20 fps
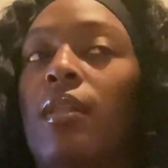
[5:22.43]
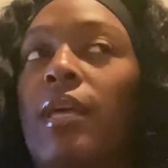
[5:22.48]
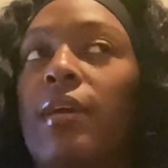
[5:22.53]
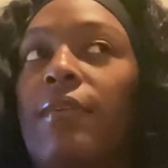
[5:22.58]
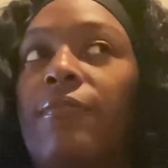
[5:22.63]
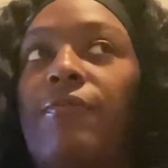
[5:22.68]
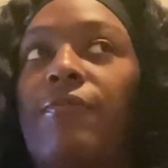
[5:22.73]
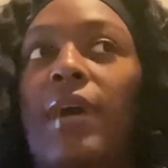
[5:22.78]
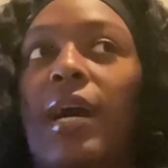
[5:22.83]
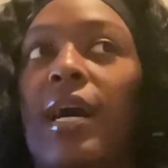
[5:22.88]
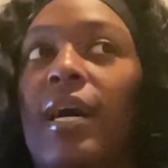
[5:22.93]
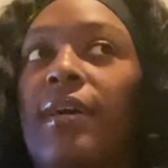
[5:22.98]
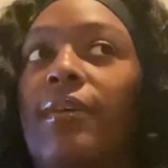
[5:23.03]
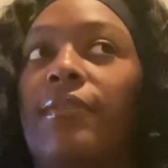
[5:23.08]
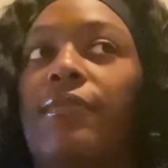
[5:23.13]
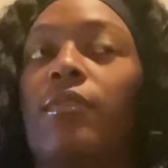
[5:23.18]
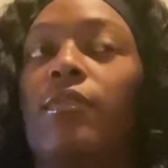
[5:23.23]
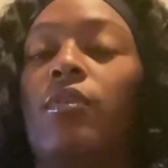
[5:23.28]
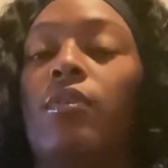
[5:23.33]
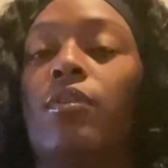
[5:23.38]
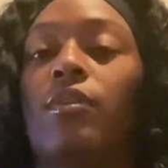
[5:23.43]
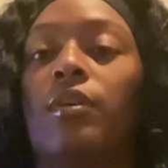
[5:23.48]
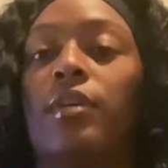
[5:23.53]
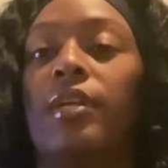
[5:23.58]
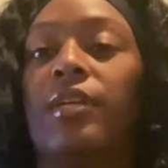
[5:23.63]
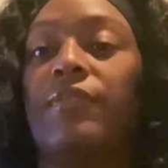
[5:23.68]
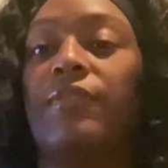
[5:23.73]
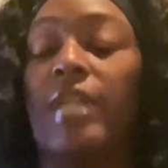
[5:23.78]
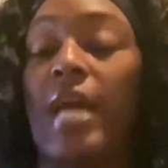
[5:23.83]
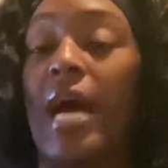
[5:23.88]
like five or
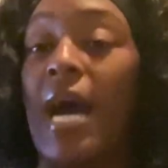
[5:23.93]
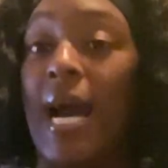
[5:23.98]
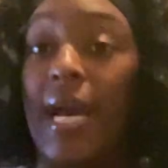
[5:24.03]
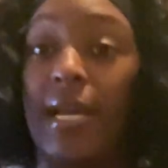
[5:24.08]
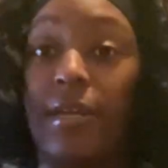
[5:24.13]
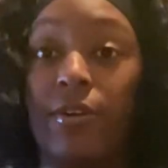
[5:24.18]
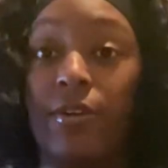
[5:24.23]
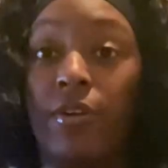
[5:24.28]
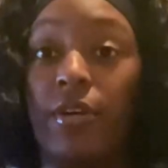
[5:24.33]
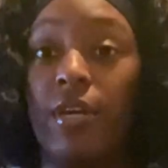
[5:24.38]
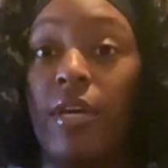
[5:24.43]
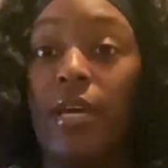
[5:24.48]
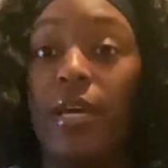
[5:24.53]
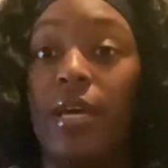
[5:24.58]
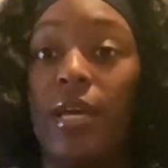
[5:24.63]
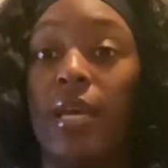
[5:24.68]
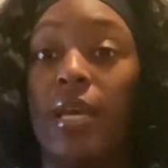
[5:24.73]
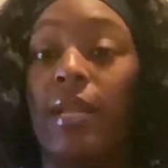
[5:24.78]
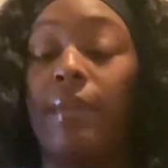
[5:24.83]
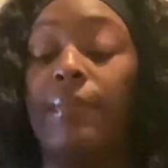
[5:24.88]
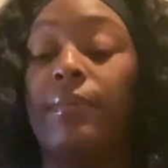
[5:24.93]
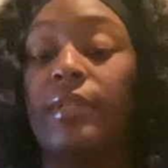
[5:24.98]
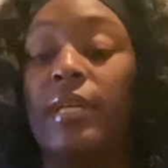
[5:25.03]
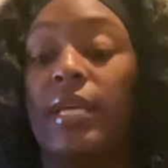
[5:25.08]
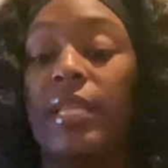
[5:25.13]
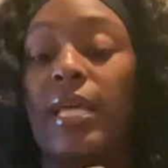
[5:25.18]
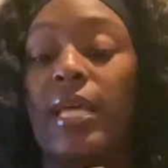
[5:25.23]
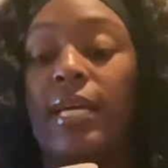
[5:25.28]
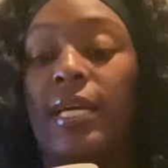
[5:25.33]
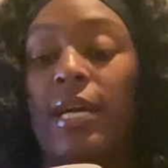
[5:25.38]
even higher and i'm
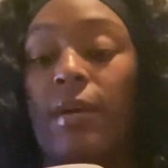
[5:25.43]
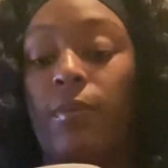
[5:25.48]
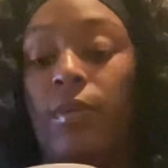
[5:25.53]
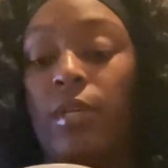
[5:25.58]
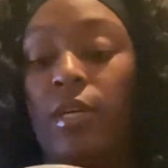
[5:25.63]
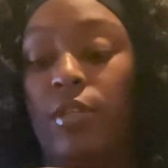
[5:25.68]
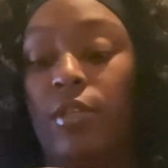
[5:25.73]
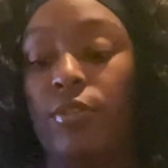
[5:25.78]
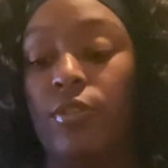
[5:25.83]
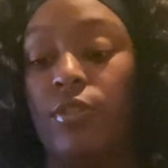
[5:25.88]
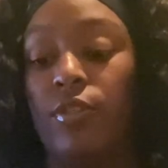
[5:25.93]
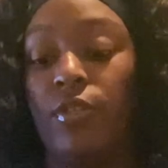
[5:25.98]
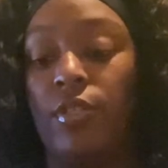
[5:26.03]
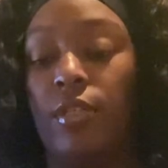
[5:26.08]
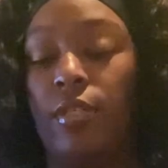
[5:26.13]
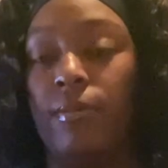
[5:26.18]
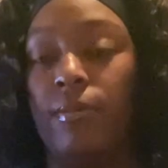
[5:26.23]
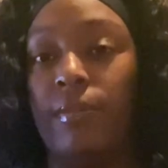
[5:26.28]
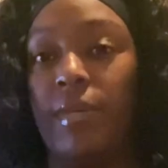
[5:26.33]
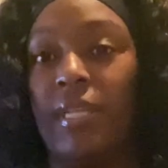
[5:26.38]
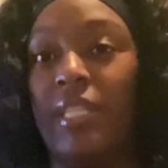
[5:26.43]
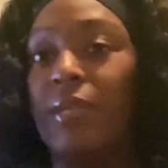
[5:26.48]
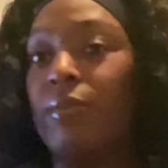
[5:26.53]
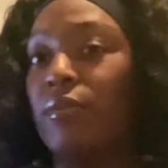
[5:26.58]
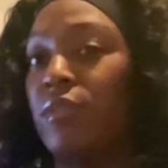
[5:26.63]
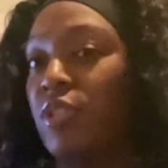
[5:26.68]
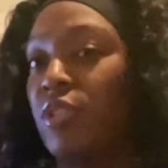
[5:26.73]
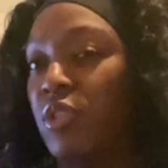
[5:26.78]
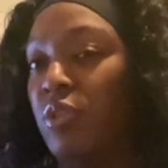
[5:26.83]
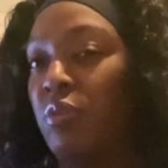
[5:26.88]
glad that i got one under um, i think it
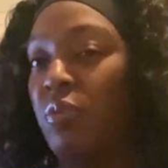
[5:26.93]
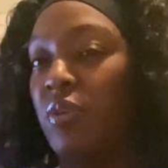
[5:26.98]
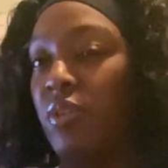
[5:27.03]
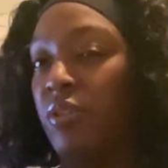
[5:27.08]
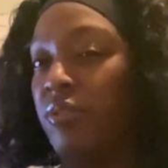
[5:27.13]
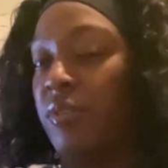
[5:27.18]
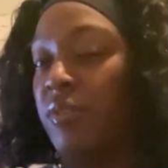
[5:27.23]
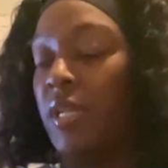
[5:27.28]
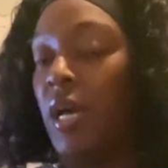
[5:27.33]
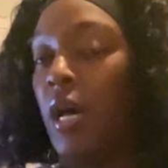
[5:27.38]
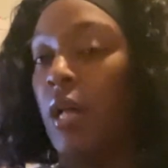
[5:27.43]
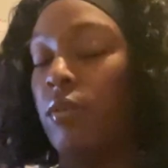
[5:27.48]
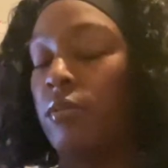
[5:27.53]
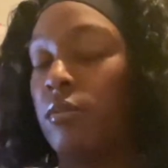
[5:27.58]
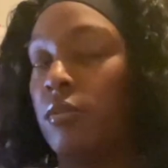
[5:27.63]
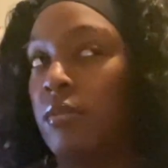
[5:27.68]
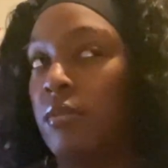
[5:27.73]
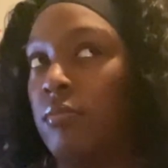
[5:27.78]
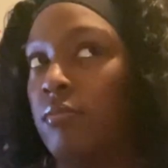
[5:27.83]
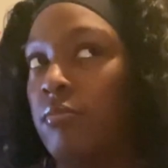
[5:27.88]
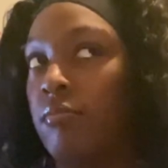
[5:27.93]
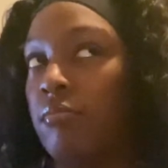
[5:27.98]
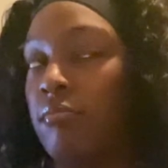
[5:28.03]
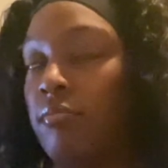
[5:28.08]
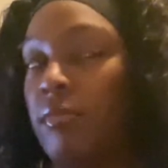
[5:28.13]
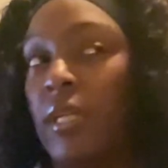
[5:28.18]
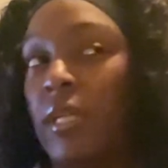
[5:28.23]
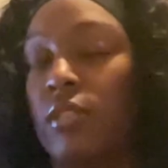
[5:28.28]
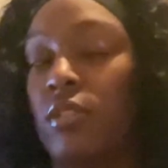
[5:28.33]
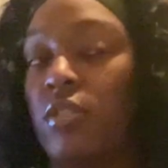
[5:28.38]
was two or three dollars
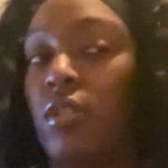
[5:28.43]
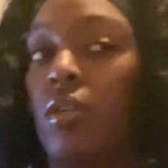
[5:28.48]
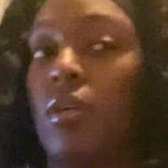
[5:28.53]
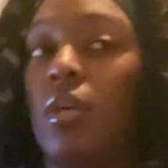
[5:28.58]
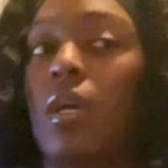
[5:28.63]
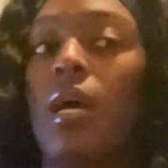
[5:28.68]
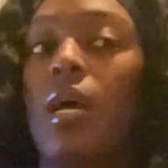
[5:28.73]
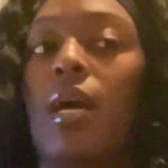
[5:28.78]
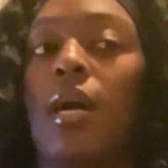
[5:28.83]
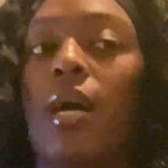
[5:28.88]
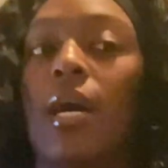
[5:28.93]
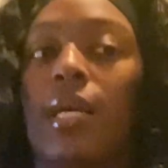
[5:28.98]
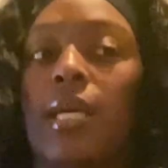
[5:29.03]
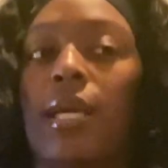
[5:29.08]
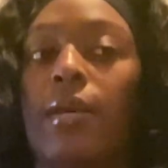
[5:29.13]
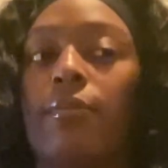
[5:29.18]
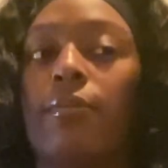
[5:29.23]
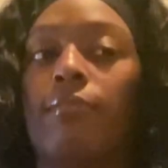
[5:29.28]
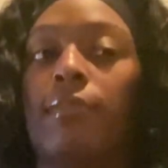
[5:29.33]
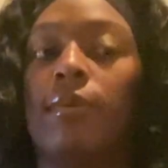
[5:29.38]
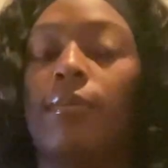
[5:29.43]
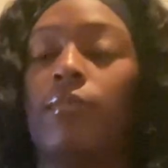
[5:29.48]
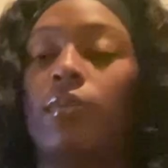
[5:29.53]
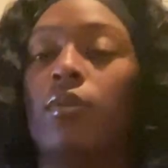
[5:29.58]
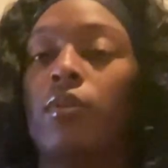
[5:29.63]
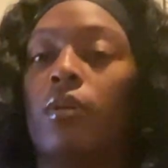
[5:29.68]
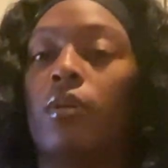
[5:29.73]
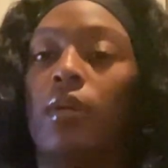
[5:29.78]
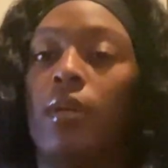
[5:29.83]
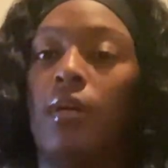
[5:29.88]
i'm not sure i can't
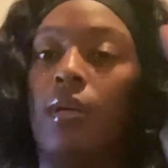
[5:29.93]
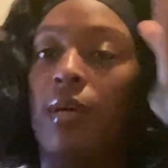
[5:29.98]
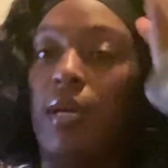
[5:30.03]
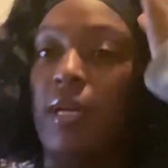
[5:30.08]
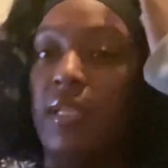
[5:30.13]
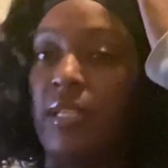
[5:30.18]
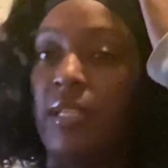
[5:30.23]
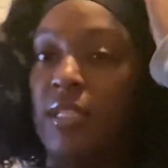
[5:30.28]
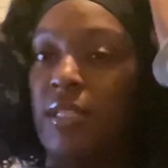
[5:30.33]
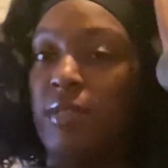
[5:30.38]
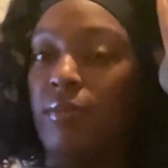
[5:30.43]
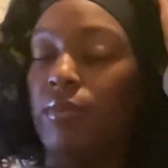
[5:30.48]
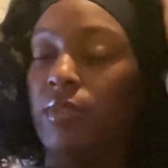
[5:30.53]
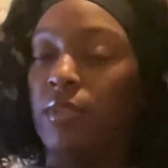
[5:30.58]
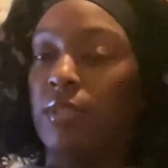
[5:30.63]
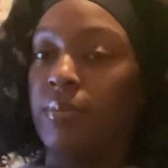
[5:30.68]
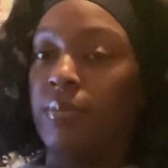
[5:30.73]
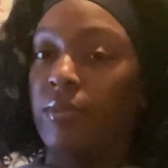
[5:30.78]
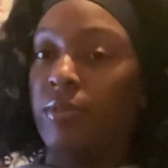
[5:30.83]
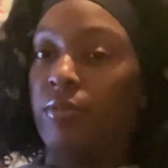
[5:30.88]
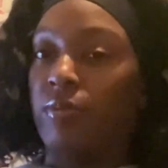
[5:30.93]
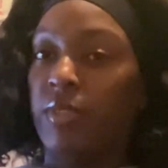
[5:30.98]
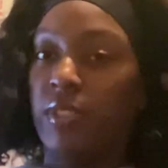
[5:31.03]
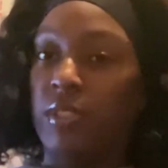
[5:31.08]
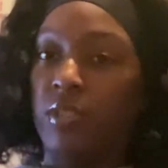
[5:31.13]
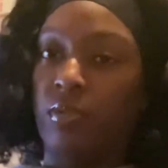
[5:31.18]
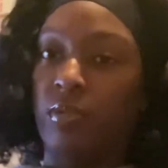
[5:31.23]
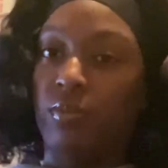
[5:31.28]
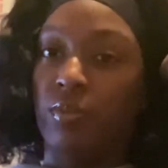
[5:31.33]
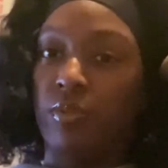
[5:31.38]
remember i think it was
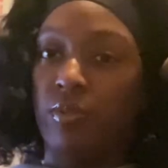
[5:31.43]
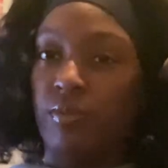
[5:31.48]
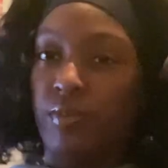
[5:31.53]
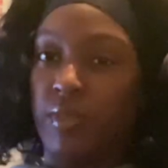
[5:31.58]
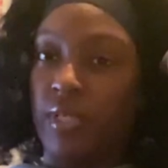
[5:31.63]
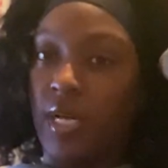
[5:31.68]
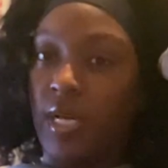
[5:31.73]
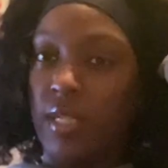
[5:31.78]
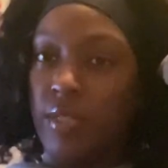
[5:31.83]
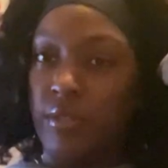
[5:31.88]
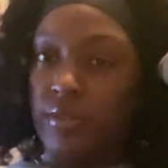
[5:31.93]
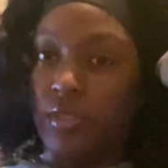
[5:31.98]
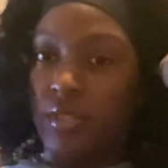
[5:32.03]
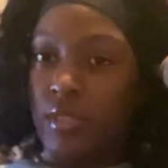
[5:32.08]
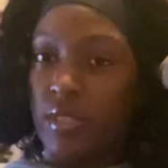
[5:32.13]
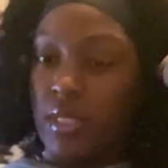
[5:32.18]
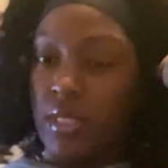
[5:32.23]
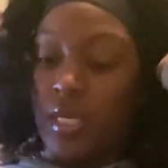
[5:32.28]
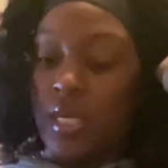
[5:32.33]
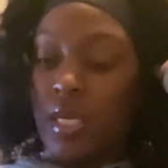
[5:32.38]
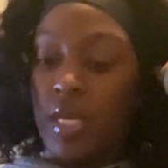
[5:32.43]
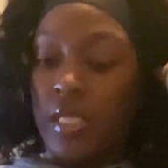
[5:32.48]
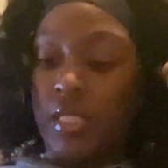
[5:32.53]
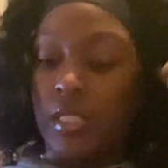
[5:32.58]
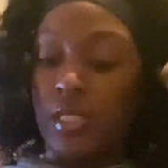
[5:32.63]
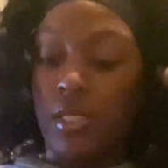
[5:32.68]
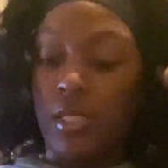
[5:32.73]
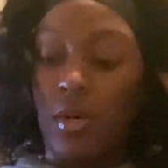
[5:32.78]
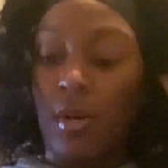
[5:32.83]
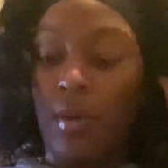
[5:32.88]
between two and three dollars
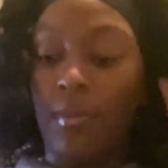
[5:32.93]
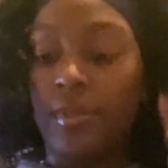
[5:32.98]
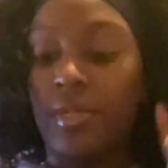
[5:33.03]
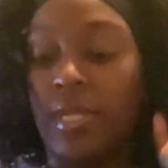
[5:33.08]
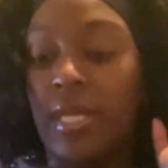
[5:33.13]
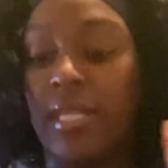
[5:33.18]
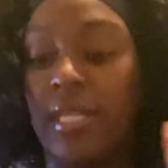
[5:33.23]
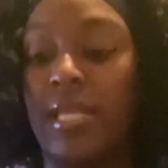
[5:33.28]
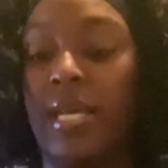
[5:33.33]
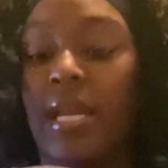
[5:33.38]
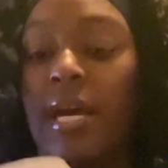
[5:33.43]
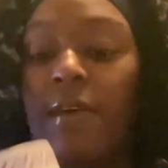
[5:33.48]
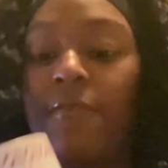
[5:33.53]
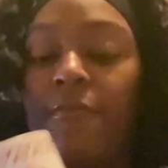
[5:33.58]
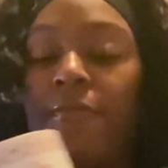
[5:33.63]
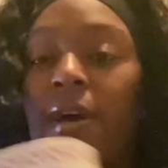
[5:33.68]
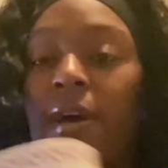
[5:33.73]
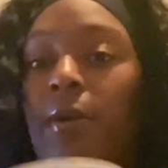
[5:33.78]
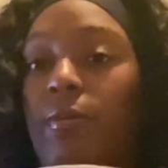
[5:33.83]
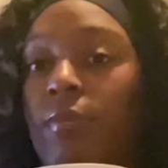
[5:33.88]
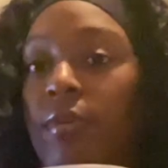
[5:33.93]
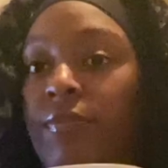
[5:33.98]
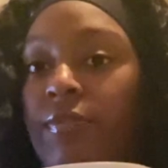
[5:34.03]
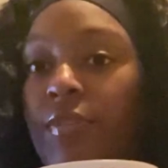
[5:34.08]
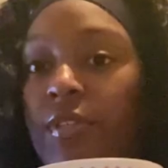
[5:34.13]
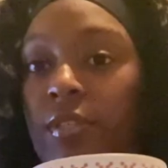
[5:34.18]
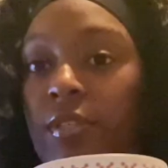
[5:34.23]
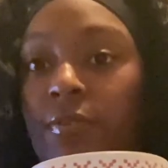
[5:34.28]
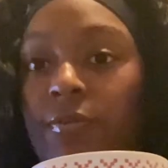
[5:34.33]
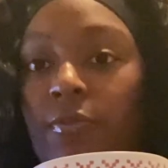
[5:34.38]
so i'm glad that i found one
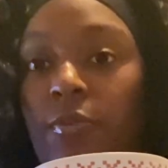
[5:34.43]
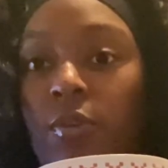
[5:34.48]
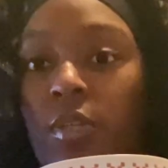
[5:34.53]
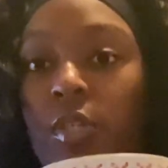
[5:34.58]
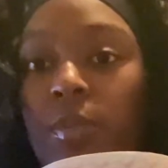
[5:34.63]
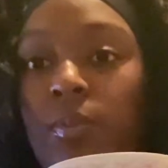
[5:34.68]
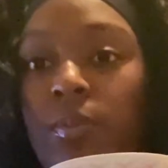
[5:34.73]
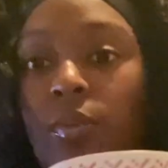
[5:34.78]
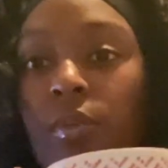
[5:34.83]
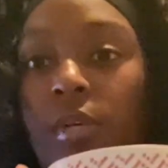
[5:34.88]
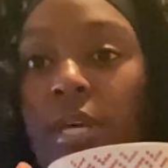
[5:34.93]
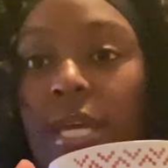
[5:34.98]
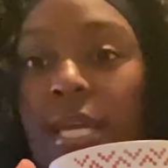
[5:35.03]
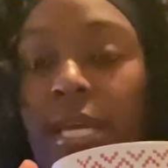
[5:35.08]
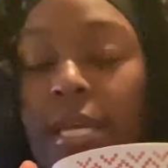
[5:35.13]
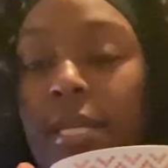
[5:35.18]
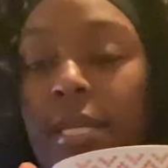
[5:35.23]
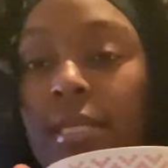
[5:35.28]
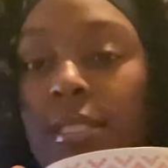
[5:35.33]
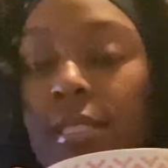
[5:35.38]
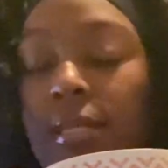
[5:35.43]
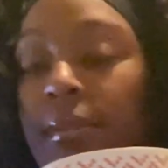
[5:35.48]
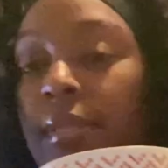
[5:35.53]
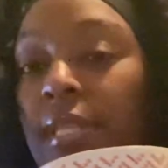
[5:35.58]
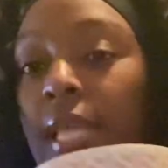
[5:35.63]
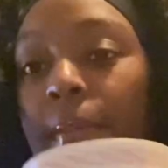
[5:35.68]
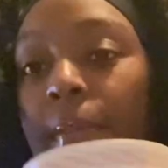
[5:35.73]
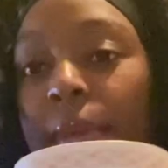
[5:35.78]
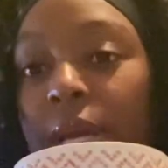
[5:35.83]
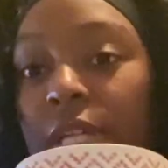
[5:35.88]
very affordable and
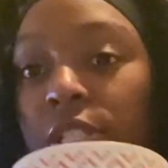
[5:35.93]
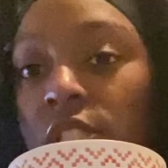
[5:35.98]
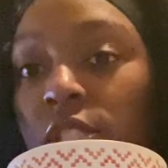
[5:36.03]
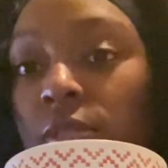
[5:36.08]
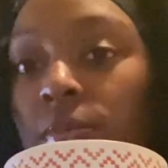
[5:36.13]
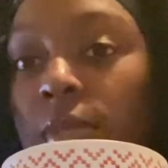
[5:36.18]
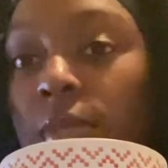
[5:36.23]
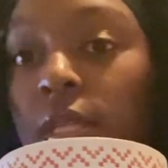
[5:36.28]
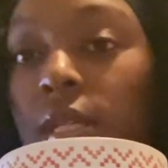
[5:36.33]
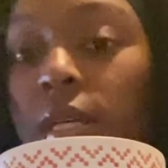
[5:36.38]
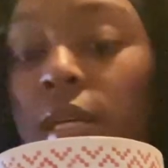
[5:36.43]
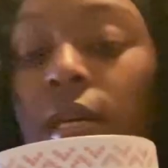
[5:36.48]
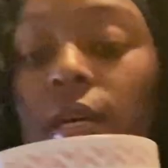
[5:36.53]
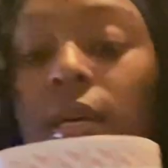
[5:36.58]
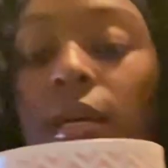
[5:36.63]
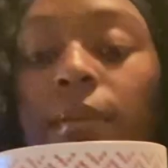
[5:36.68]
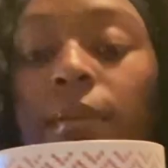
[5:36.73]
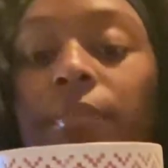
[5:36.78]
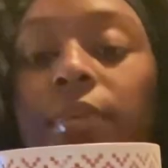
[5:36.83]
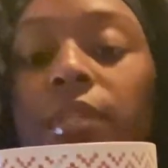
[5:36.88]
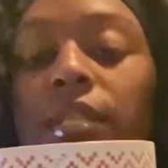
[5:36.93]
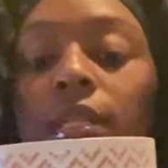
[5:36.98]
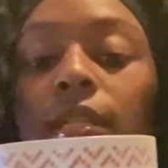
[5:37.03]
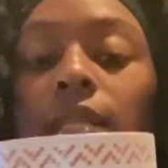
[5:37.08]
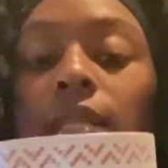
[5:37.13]
something that matches me but then